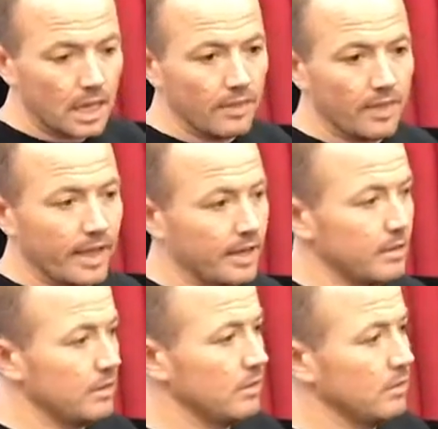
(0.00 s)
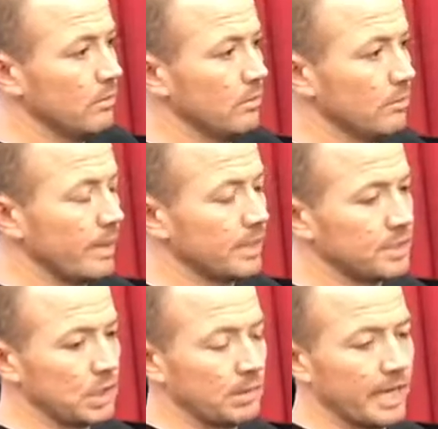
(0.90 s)
And then making
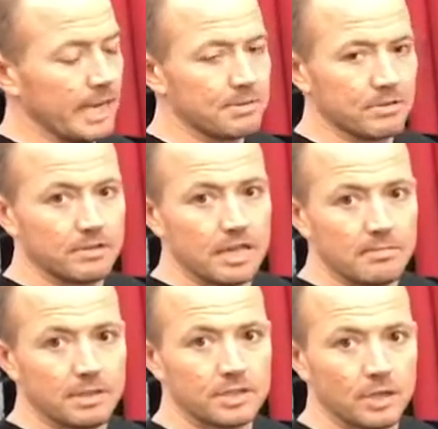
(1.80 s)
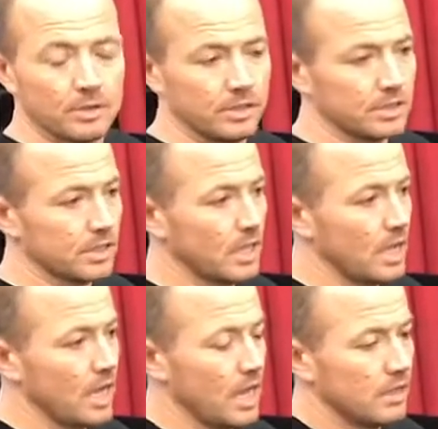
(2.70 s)
sure my hips are underneath my shoulders,
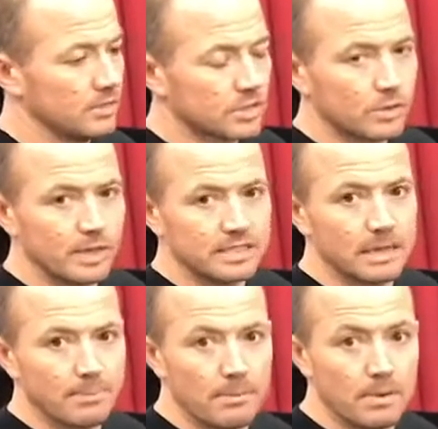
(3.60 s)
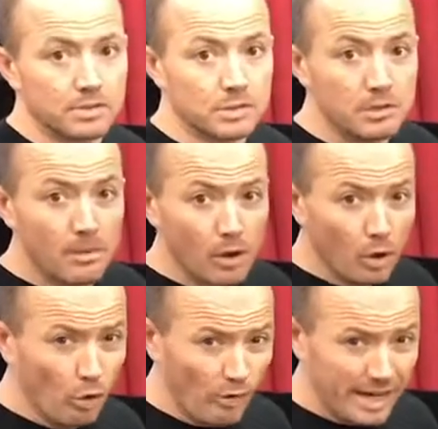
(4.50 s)
squeeze that bum muscle. You might
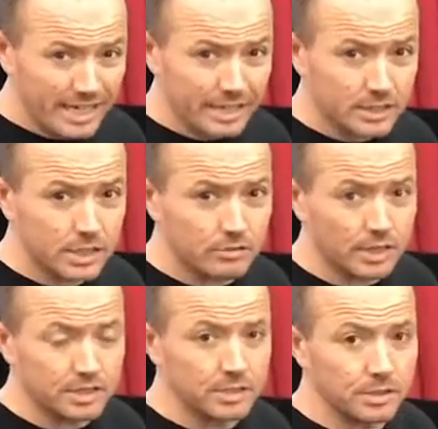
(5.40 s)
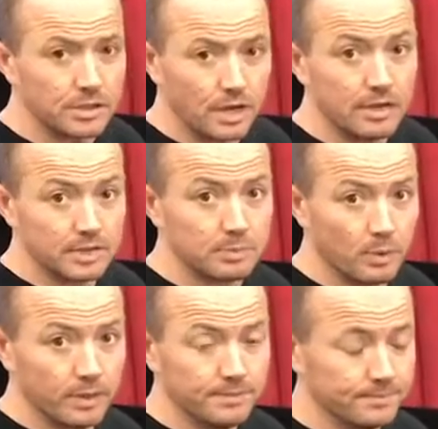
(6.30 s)
already get a stretch in your thigh at this
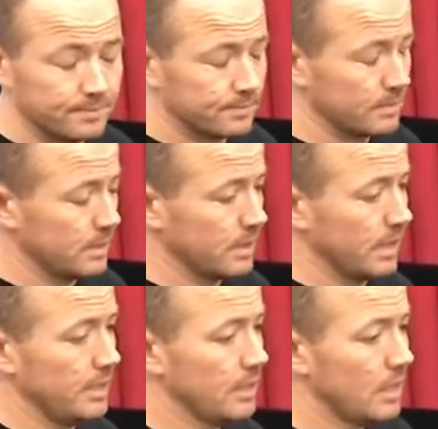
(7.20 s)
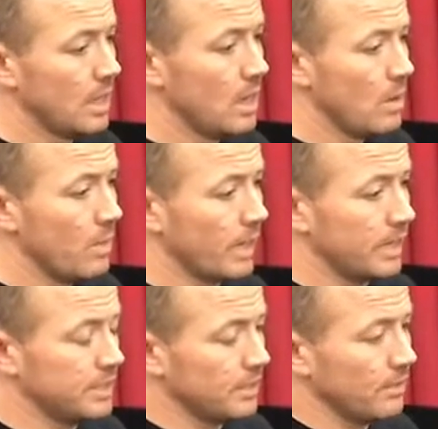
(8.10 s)
point. Okay. We're
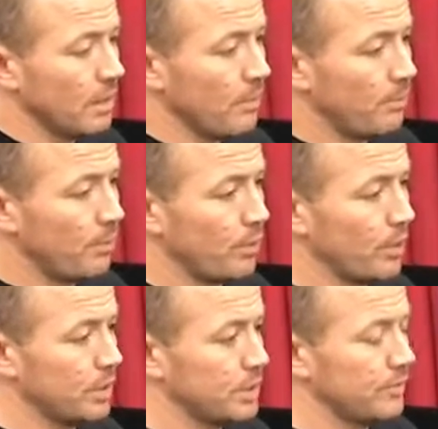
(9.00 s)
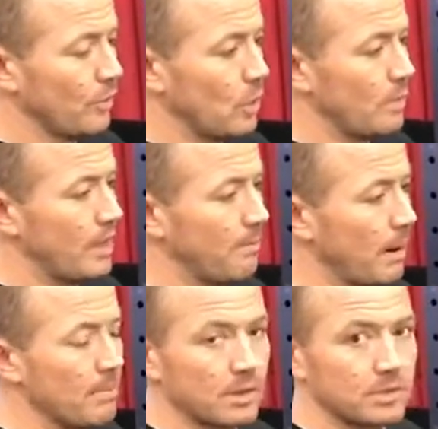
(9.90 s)
going to push forward with that
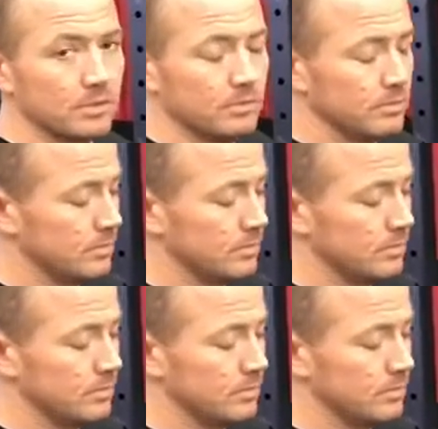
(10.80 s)
bum muscle.